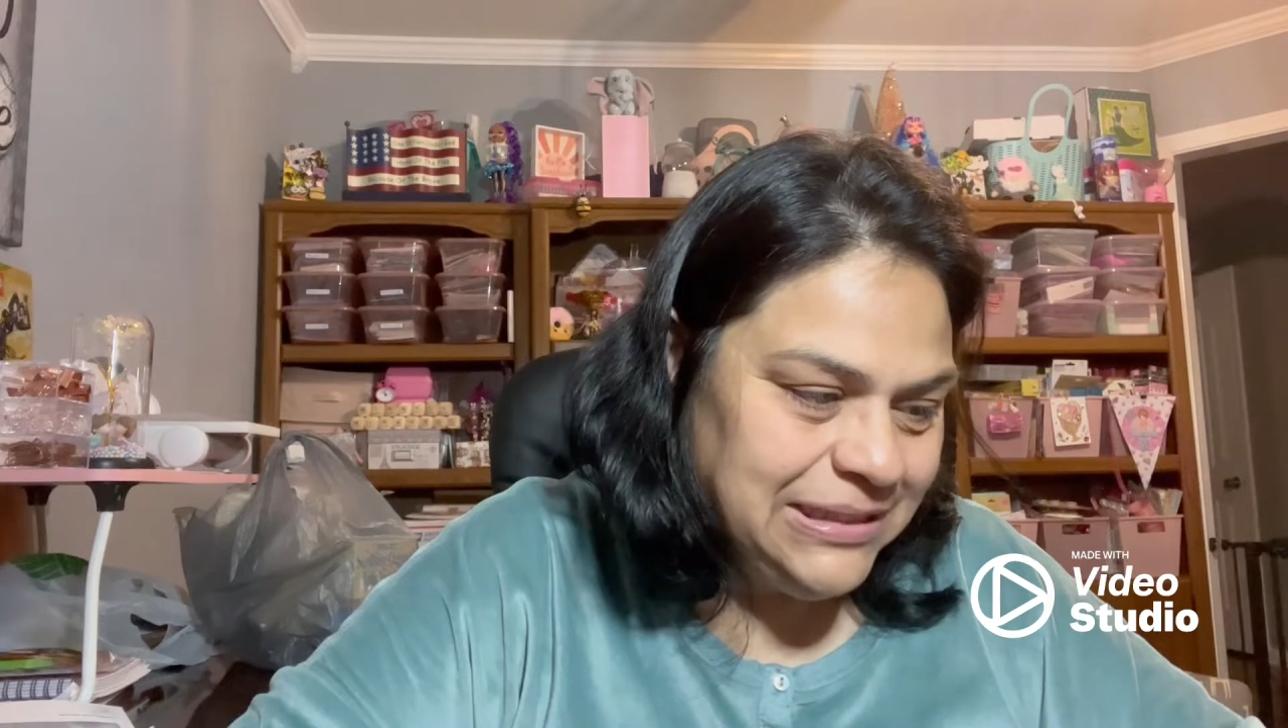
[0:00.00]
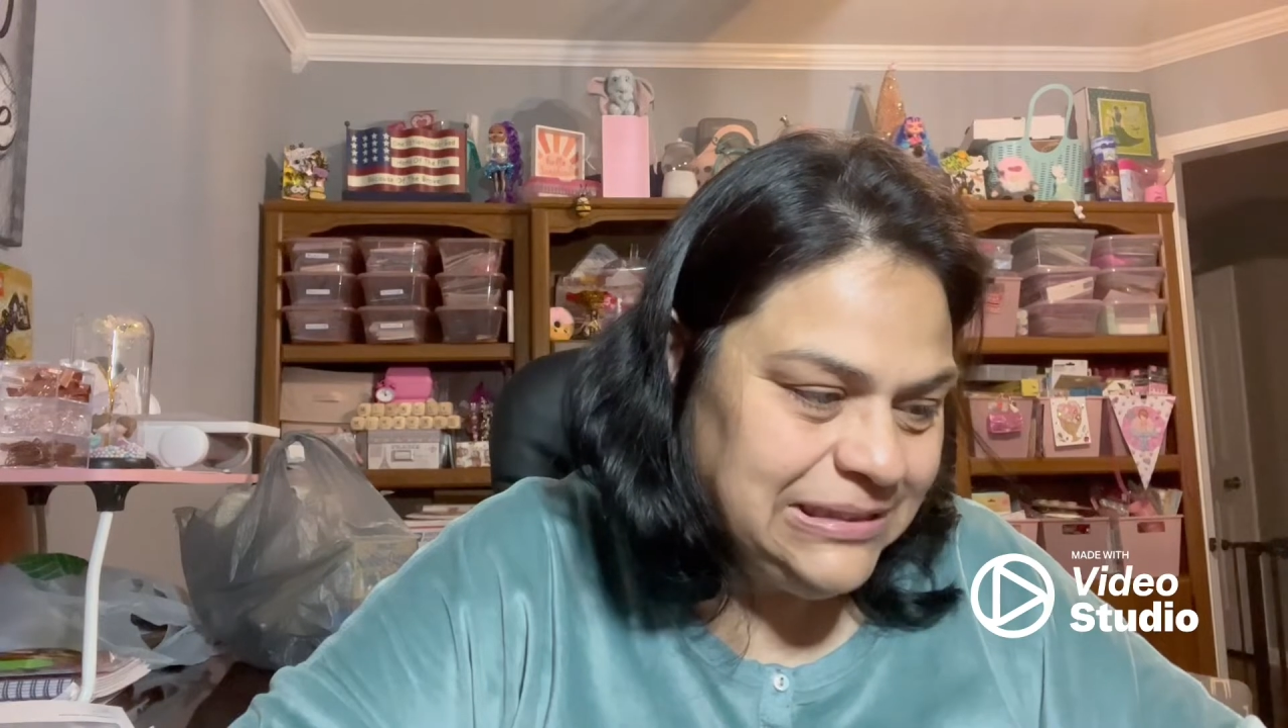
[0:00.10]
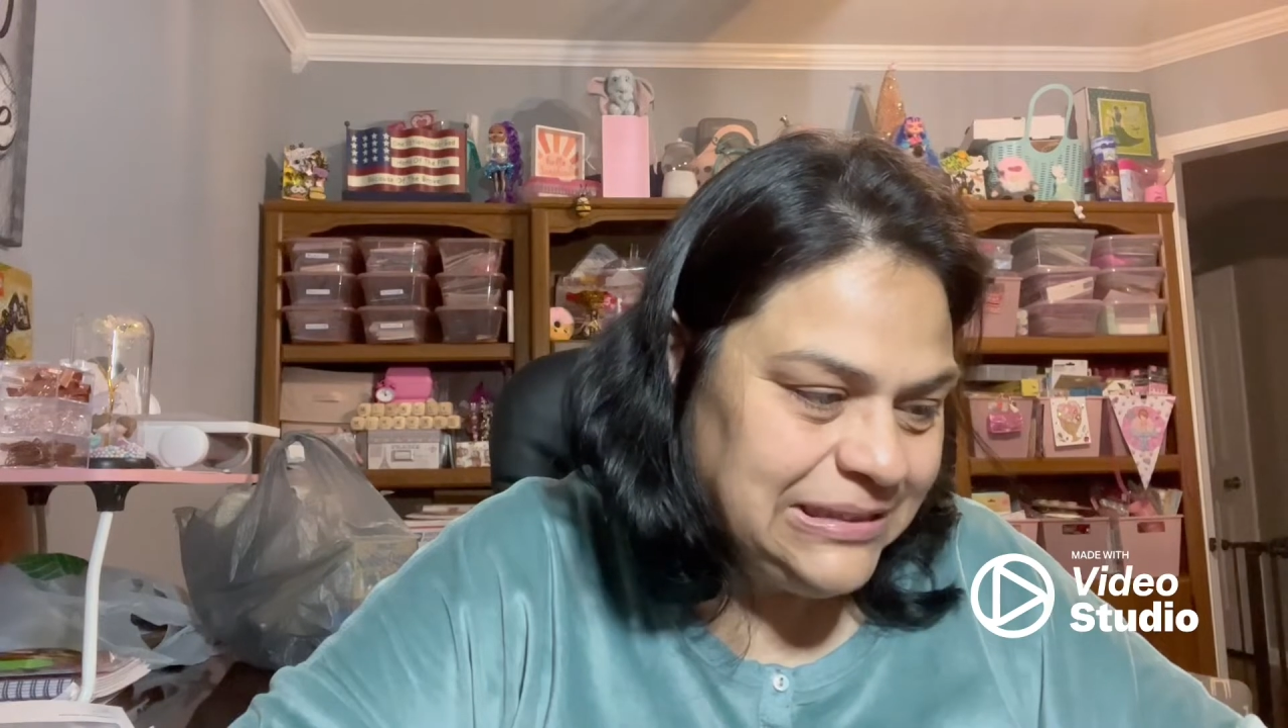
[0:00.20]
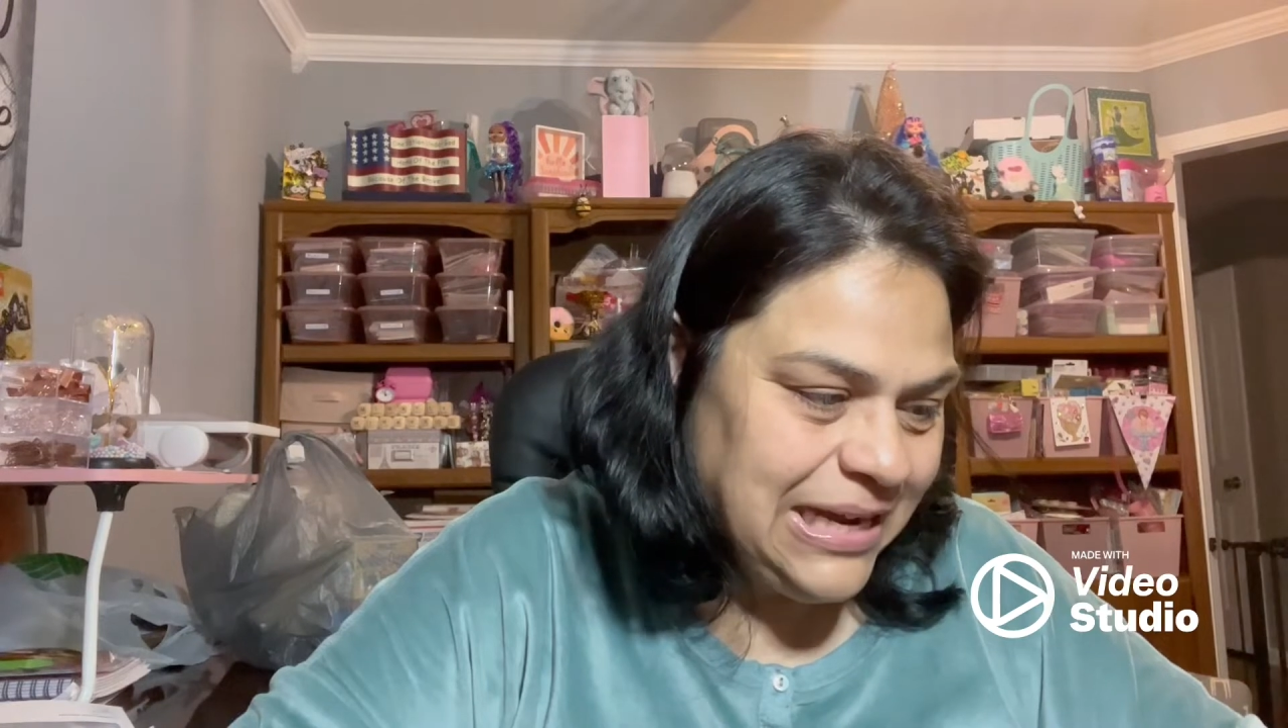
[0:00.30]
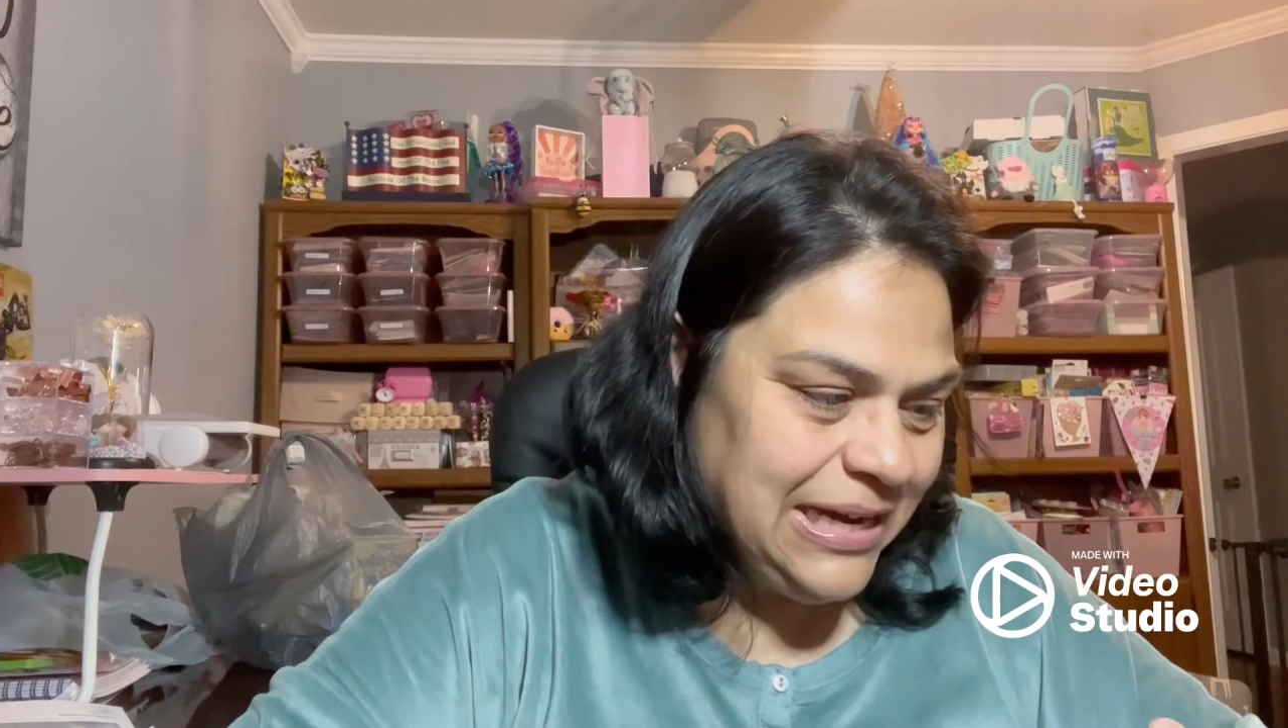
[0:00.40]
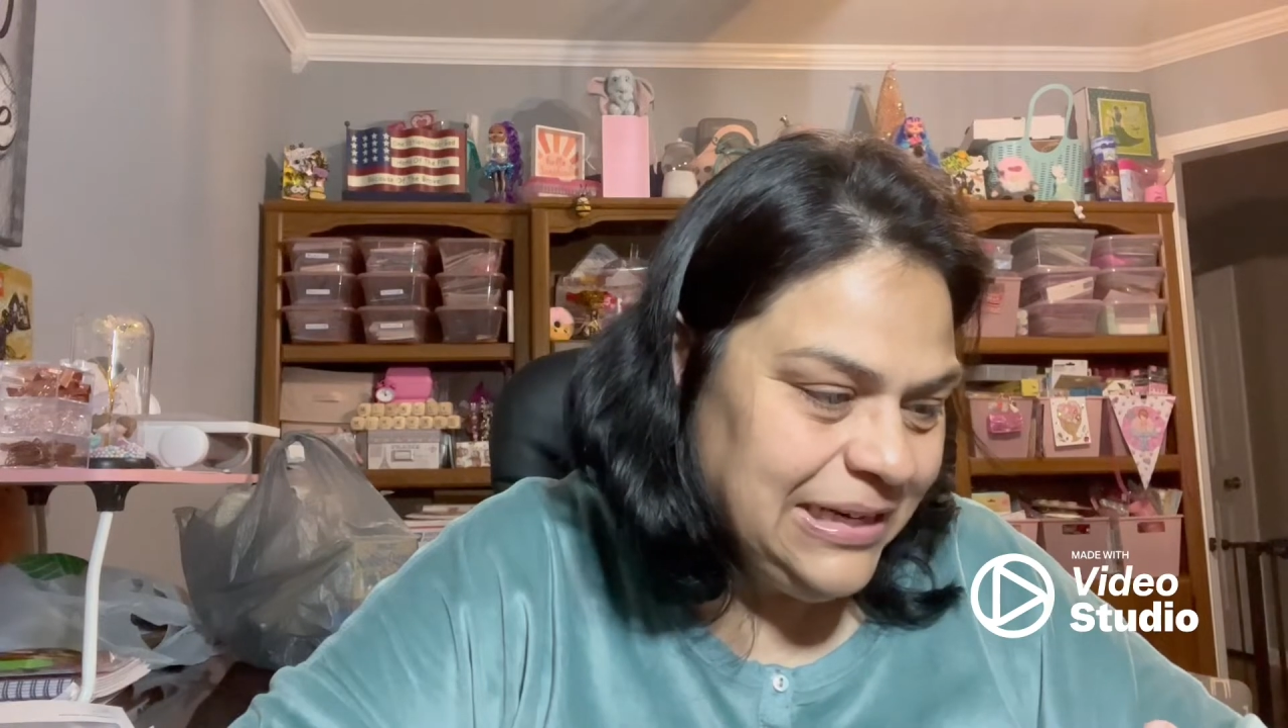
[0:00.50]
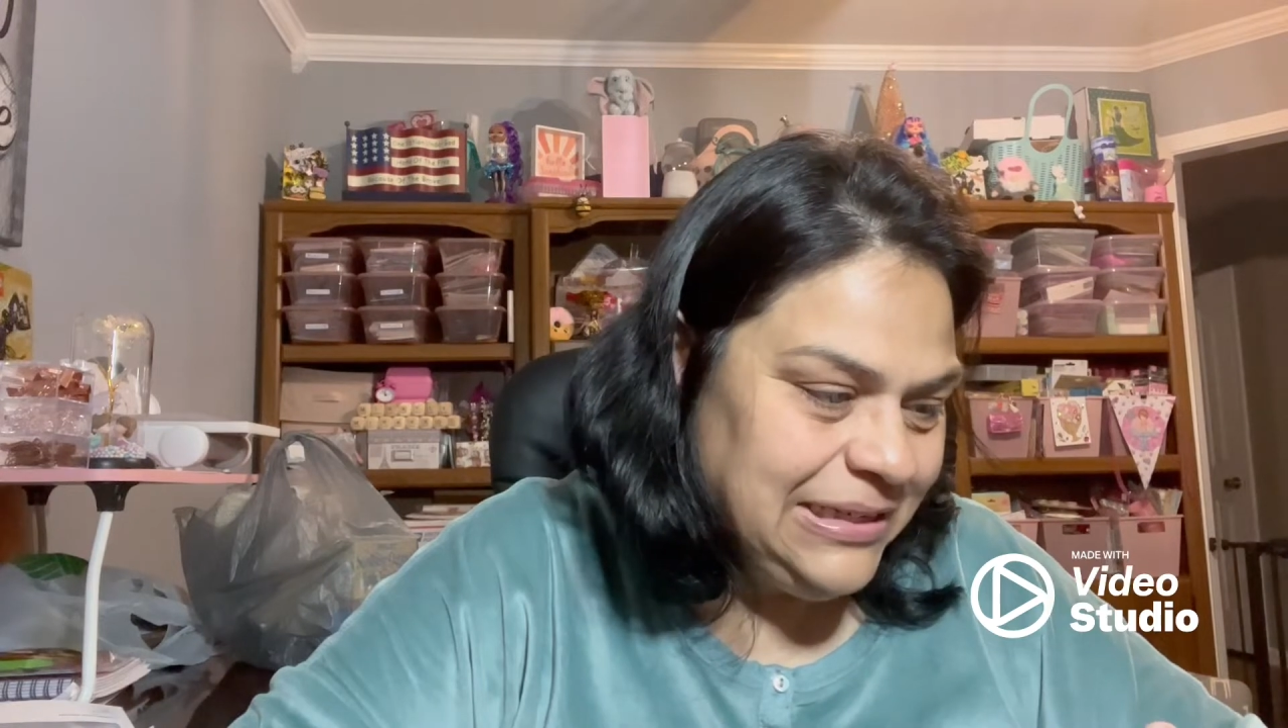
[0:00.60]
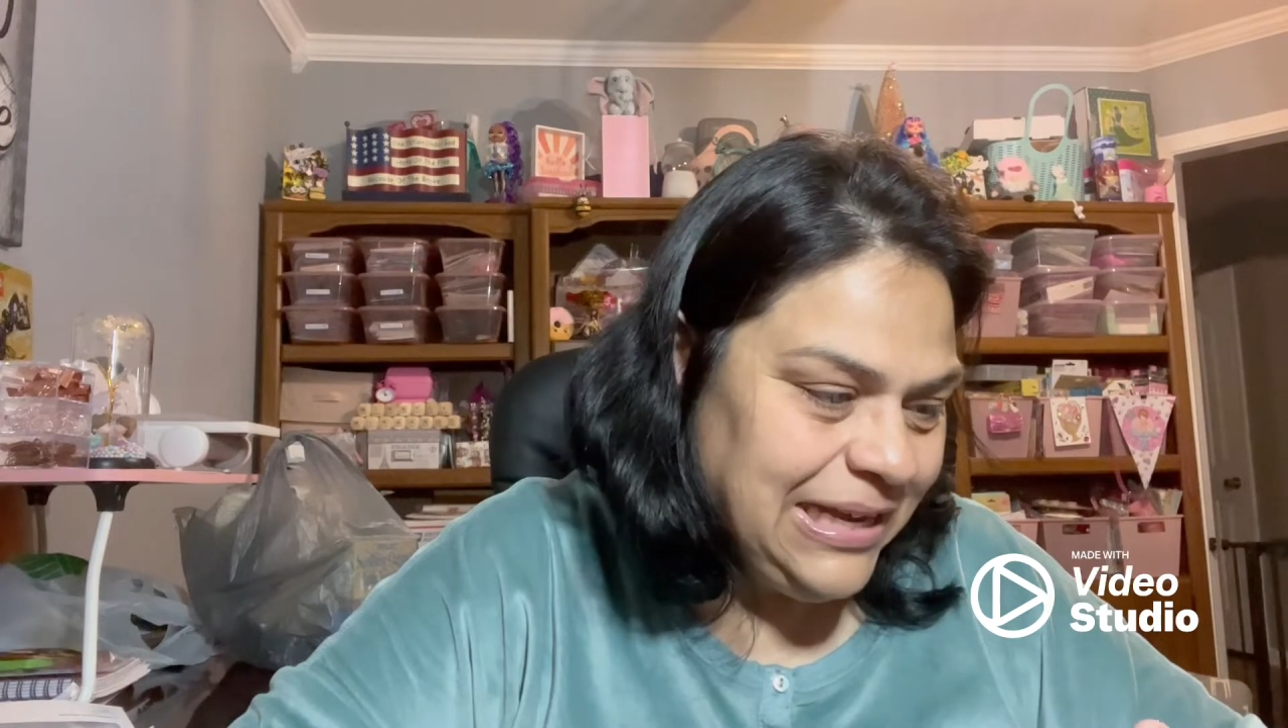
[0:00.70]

side."